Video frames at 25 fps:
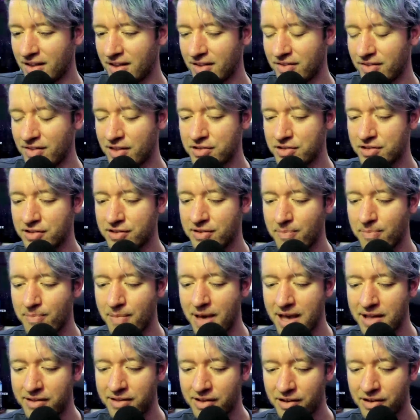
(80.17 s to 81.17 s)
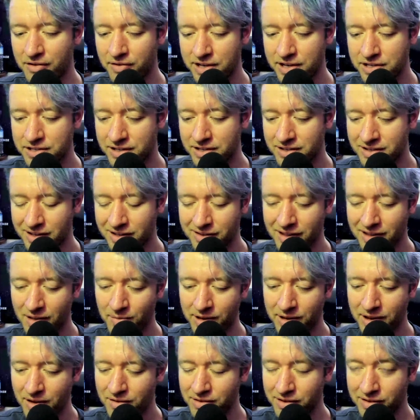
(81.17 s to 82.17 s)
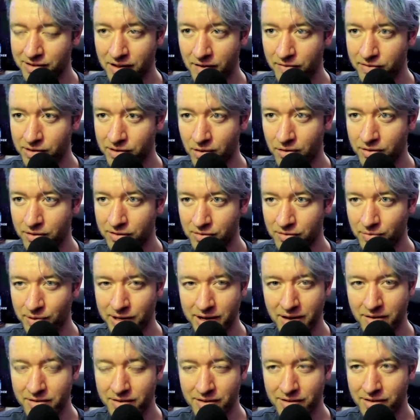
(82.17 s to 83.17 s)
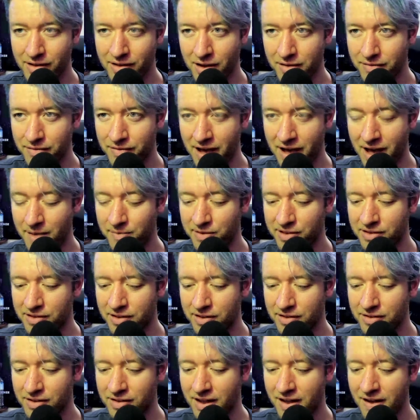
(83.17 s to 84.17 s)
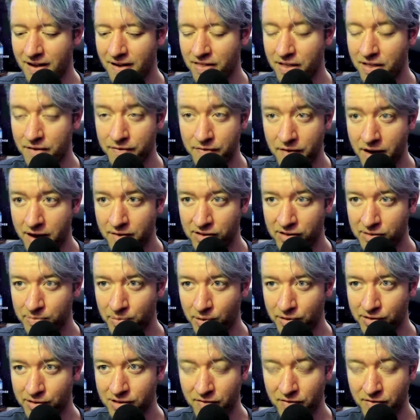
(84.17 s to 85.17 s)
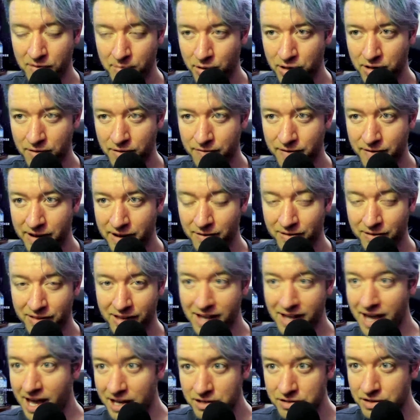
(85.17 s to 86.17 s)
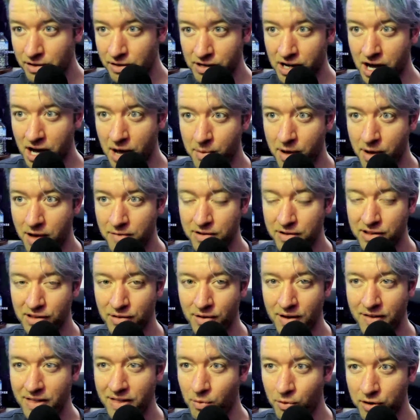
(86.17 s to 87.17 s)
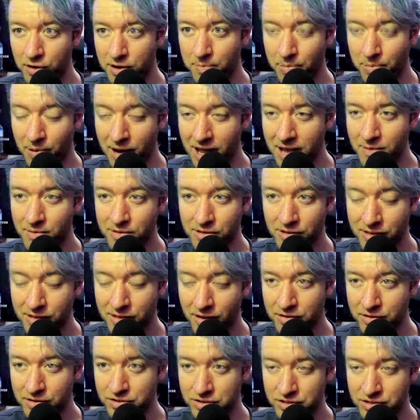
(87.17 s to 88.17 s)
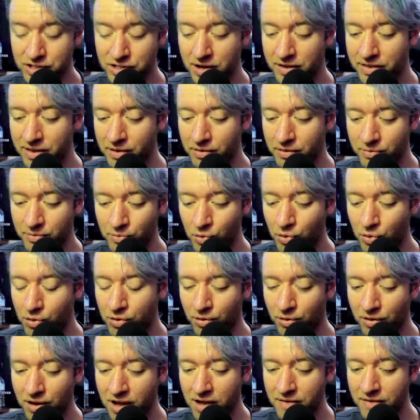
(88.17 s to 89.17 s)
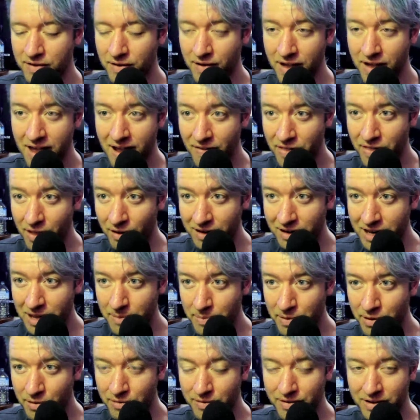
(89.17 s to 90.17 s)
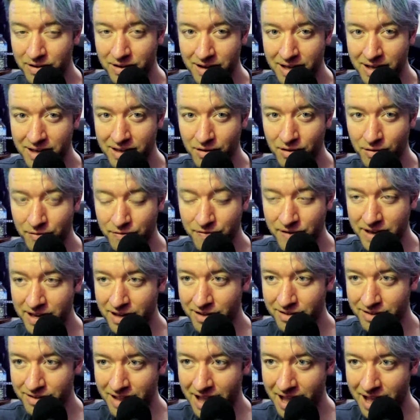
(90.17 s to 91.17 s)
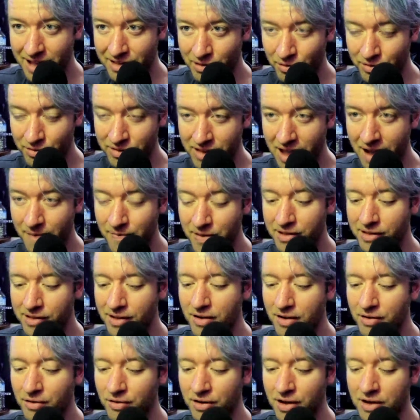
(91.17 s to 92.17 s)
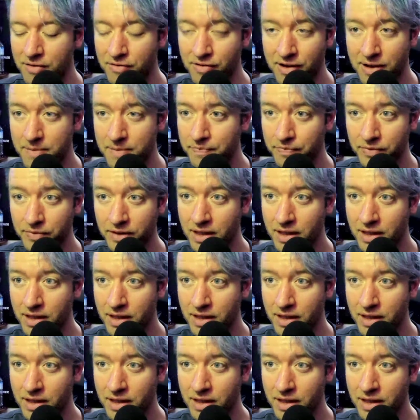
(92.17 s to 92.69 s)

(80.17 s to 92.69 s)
They're just amazing creatures. They say we don't deserve dogs. We don't deserve hamsters. They're very responsive. You put your finger in the cage, they'll come over to it. They want to play with you. They'll walk all over you. They'll lick your fingers and hands. They'll dab their tongue all over it.